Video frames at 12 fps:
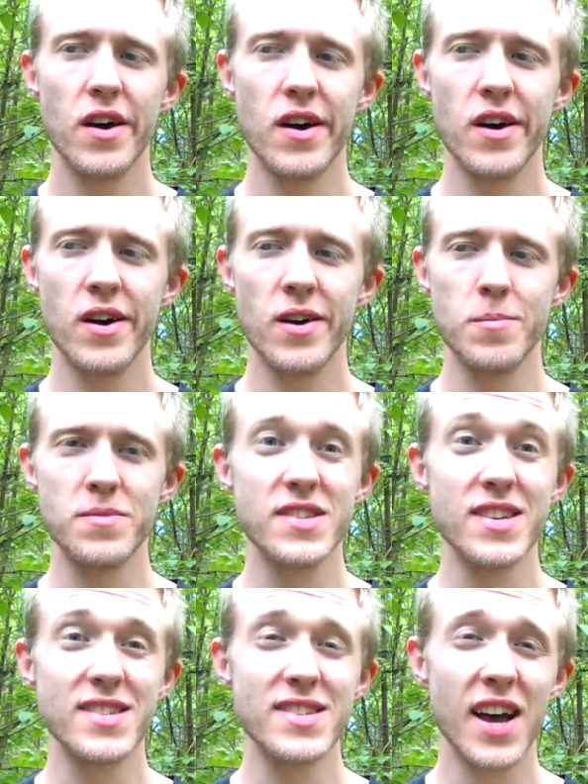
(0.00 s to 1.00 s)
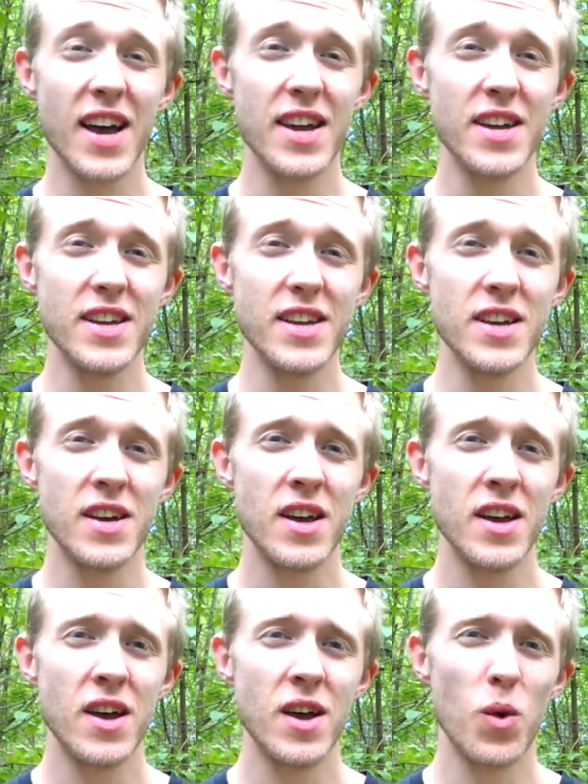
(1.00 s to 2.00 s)
um, society
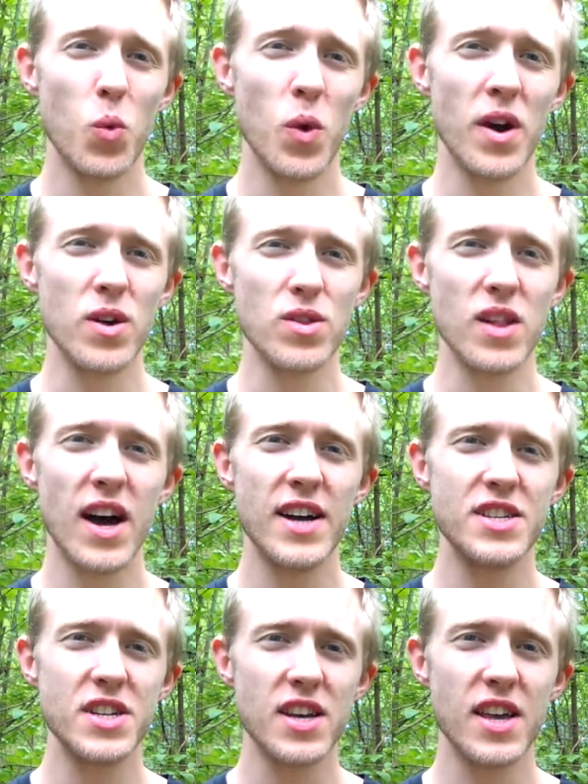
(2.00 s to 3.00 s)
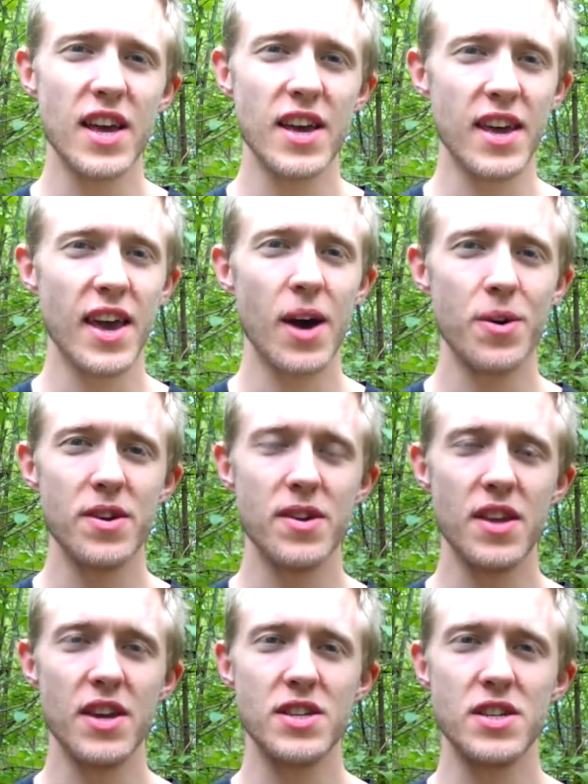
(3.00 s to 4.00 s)
where logic and
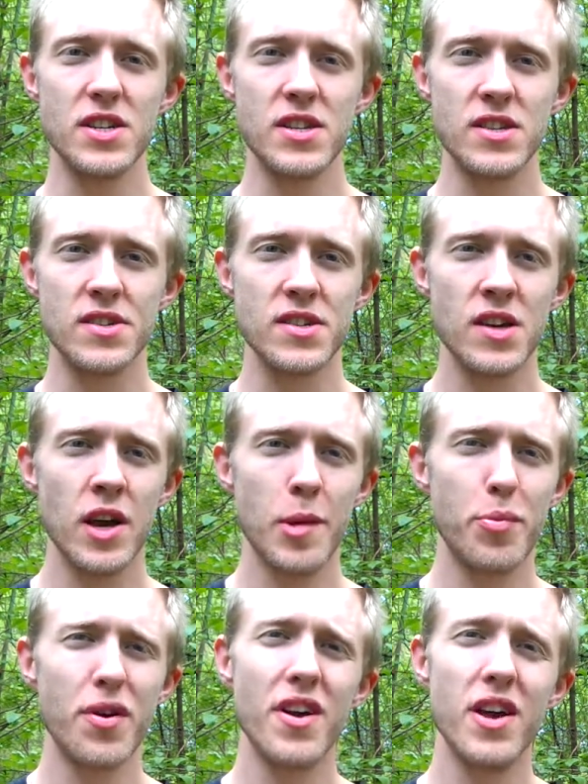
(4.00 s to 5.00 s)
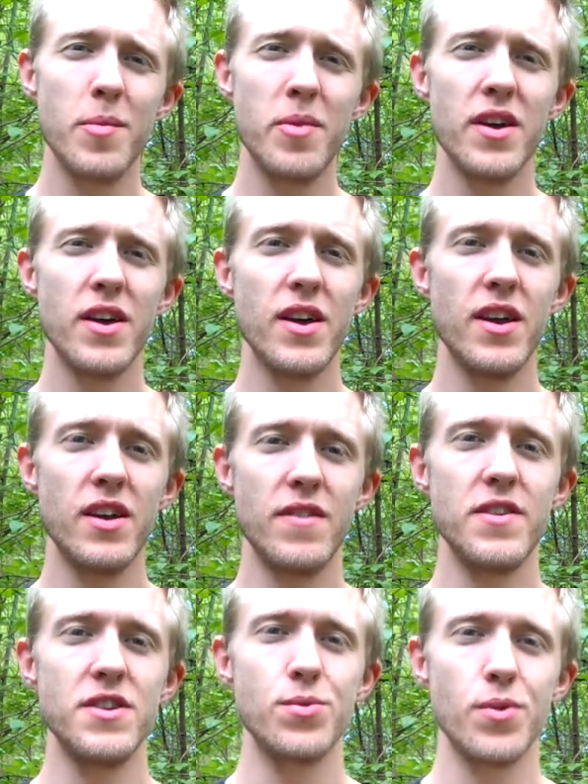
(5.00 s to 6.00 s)
calculations prohibit
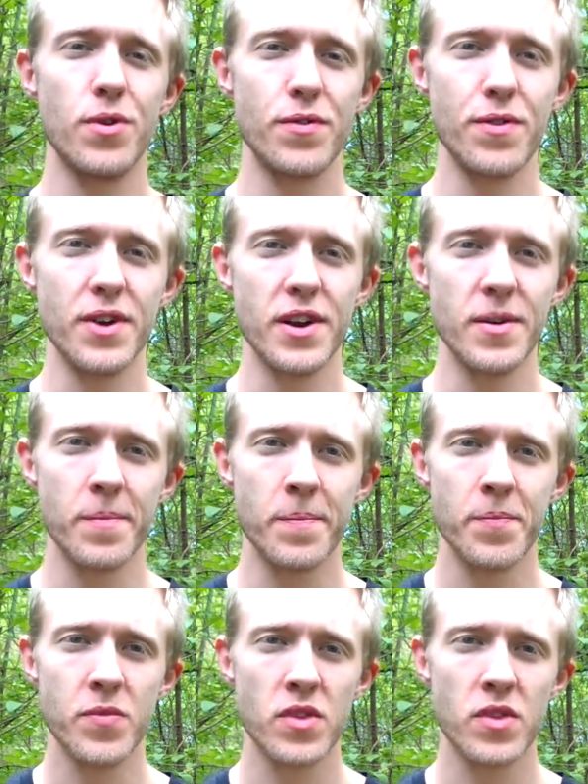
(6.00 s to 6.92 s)
individual freedom.